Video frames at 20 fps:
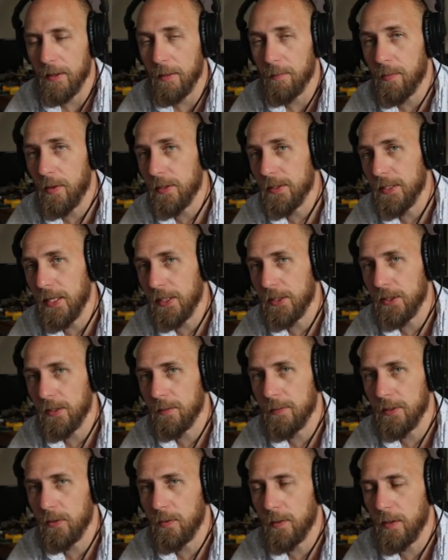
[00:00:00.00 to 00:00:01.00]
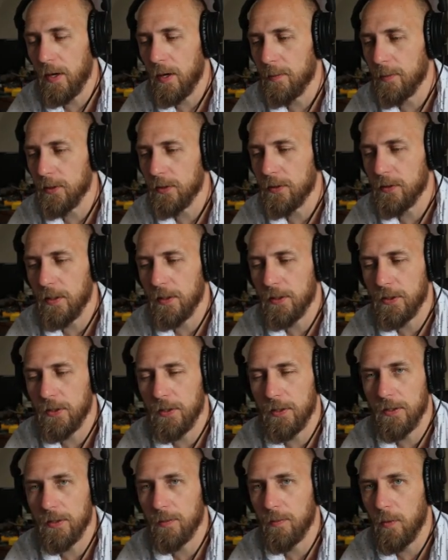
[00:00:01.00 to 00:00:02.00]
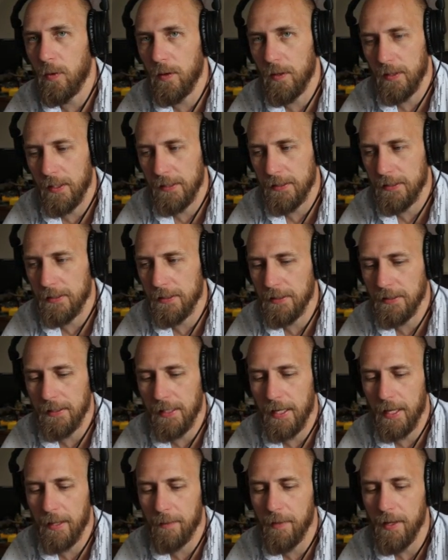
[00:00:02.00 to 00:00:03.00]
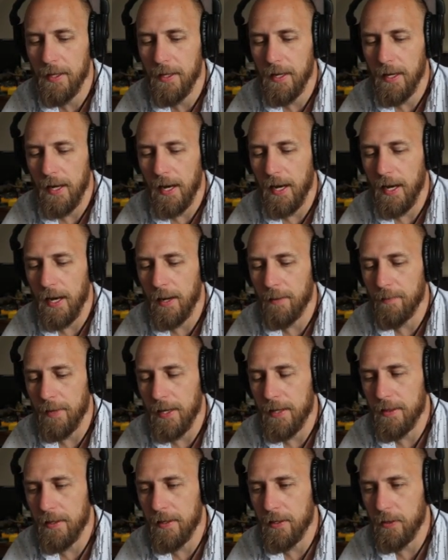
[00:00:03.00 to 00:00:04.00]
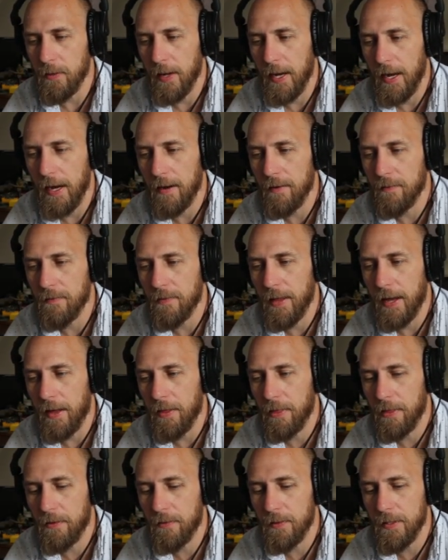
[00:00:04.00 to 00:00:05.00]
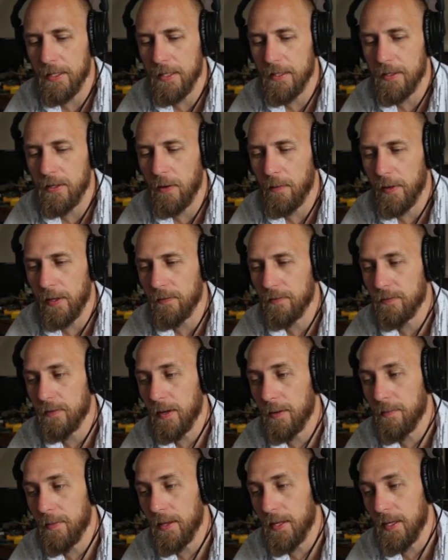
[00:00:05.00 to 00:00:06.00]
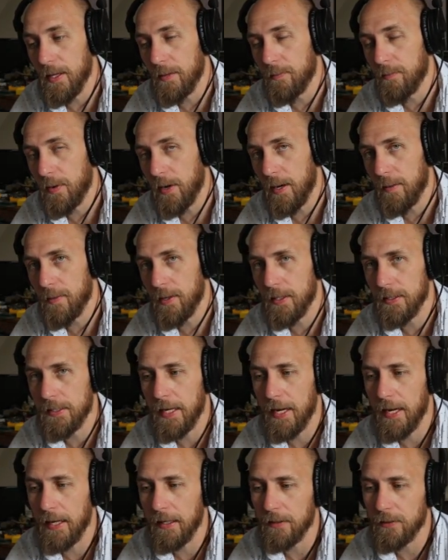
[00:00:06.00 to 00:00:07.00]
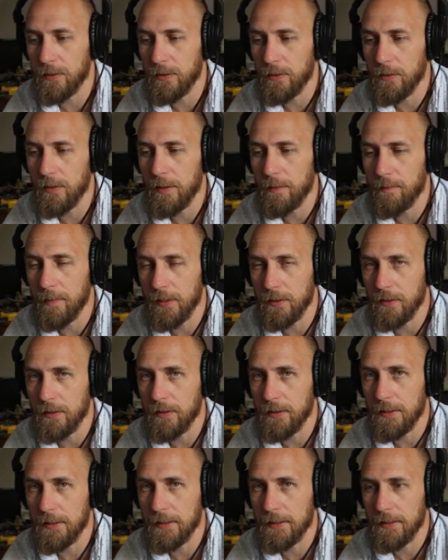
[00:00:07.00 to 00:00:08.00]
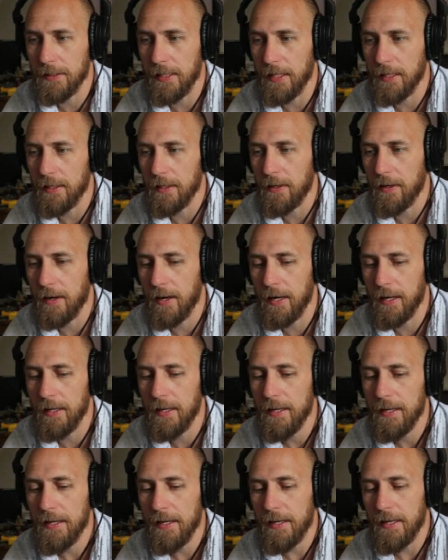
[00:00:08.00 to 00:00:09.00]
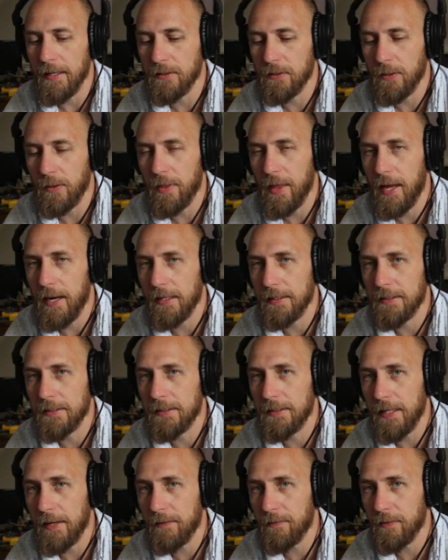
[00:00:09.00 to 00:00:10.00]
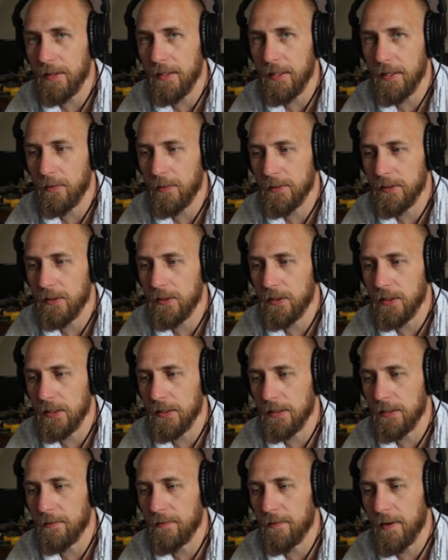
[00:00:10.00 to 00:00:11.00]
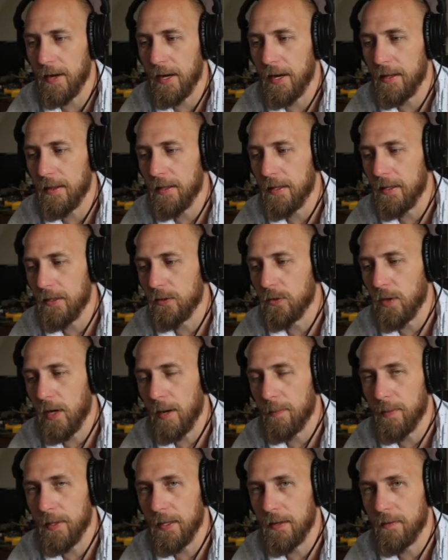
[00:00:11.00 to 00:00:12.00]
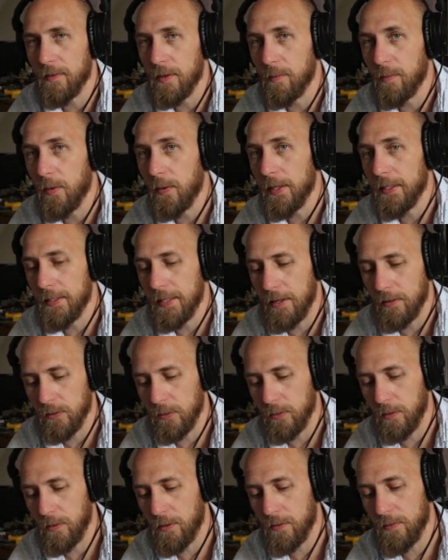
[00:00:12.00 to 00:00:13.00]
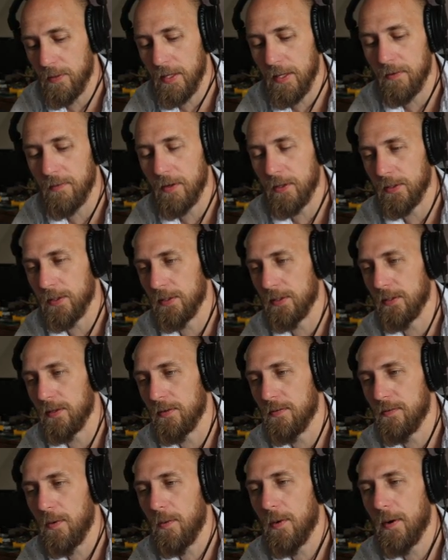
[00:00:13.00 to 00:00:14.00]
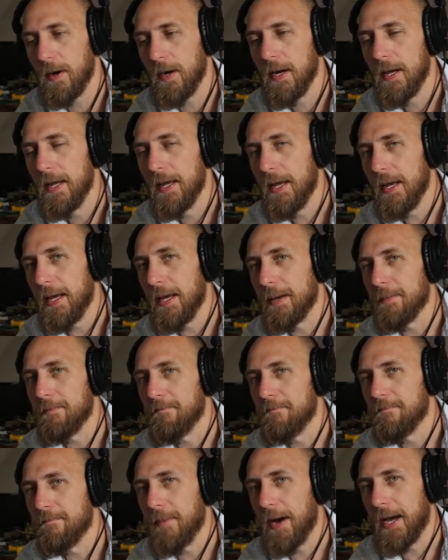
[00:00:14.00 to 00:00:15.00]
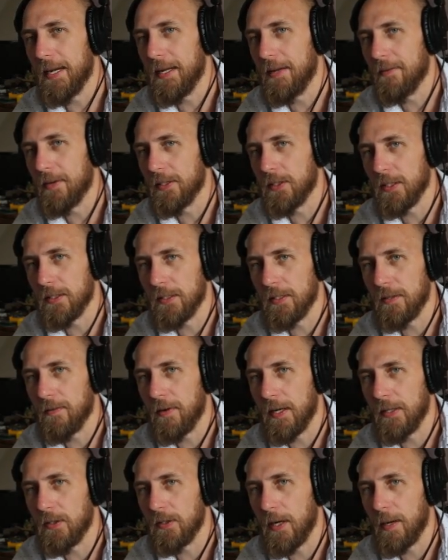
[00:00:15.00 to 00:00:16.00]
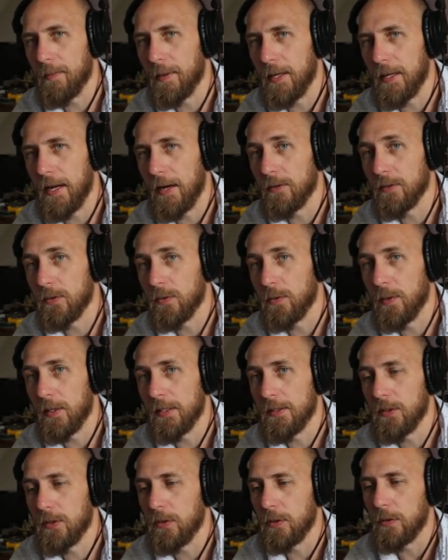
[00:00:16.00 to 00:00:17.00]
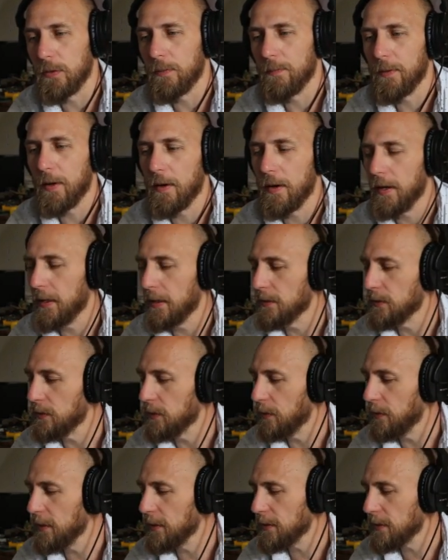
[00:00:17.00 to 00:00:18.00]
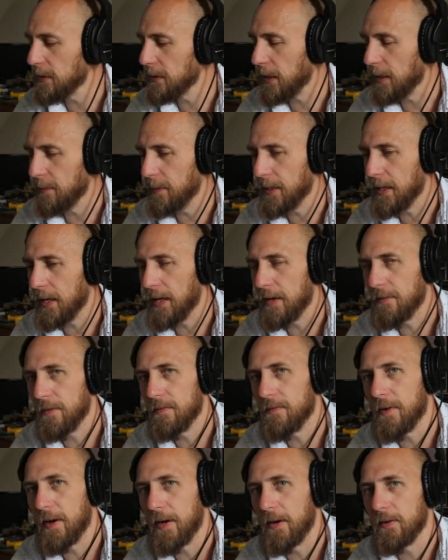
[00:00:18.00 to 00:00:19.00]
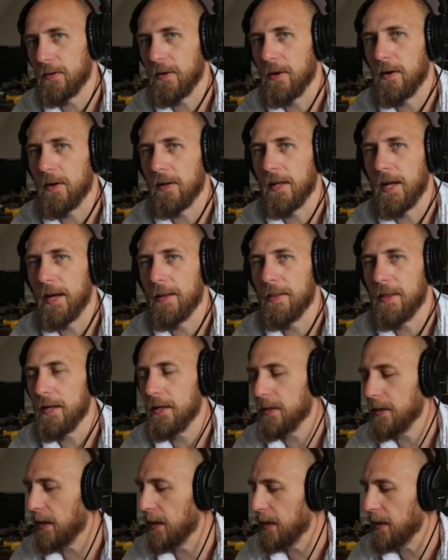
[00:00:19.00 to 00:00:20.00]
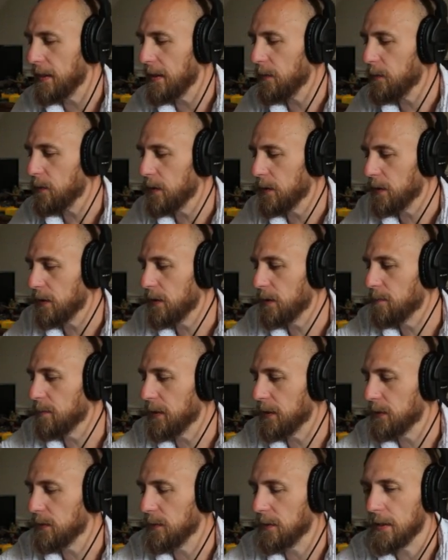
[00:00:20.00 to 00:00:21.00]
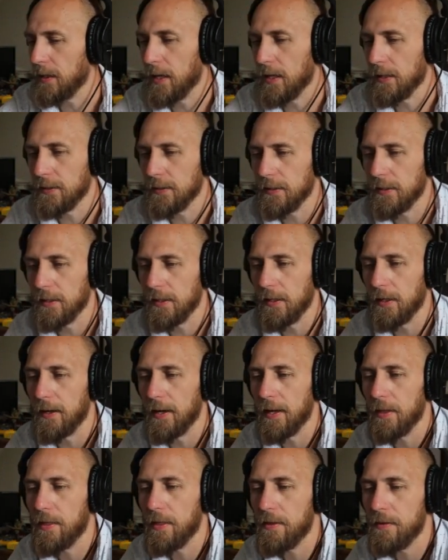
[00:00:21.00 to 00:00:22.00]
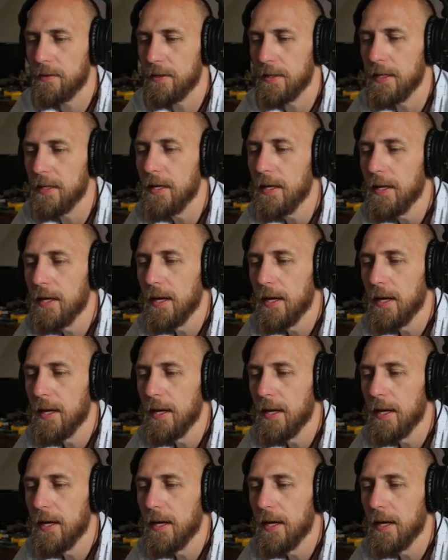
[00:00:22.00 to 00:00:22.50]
protection between armor structure is more or less the same. And then you have that 3 going from the primary attack to the missiles instead, all right? And so that is definitely going to justify the dropping of the point down to a 3 versus the 4. It might even justify dropping it down to a 2, all right? And so this is going to be kind of a final call. I think we're in a good place with the costing here at 3